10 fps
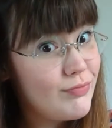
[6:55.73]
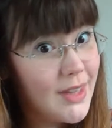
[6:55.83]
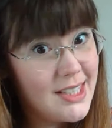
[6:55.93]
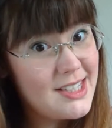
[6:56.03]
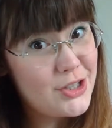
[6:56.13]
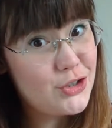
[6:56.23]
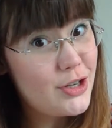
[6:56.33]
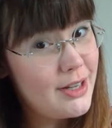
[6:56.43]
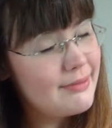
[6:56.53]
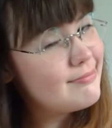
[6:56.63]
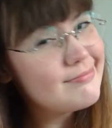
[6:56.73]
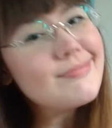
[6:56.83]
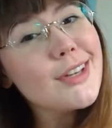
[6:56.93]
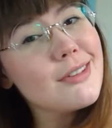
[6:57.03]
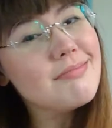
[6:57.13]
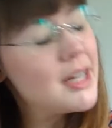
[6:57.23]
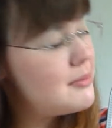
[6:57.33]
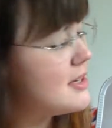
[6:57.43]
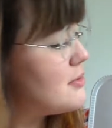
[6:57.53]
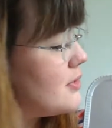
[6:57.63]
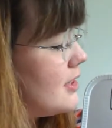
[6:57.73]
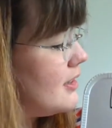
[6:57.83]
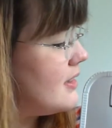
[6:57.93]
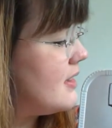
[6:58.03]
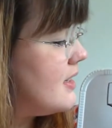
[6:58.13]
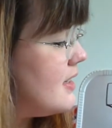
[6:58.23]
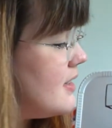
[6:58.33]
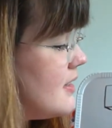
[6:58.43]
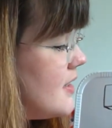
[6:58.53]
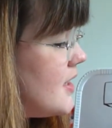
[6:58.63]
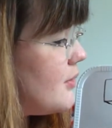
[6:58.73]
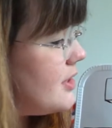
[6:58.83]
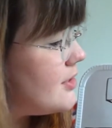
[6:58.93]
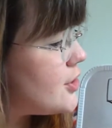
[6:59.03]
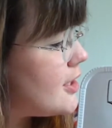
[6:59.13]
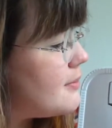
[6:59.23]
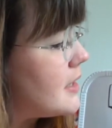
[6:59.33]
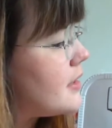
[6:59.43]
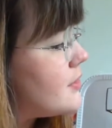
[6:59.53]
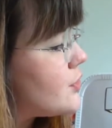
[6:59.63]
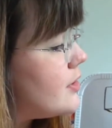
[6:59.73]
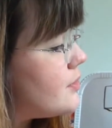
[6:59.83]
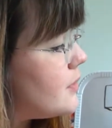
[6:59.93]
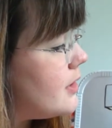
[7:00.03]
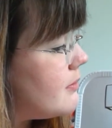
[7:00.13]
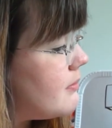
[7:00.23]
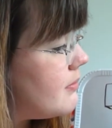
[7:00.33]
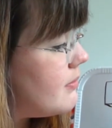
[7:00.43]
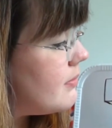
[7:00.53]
Is that straight? No, I made it wiggly. We need to try to make it as straight as we can.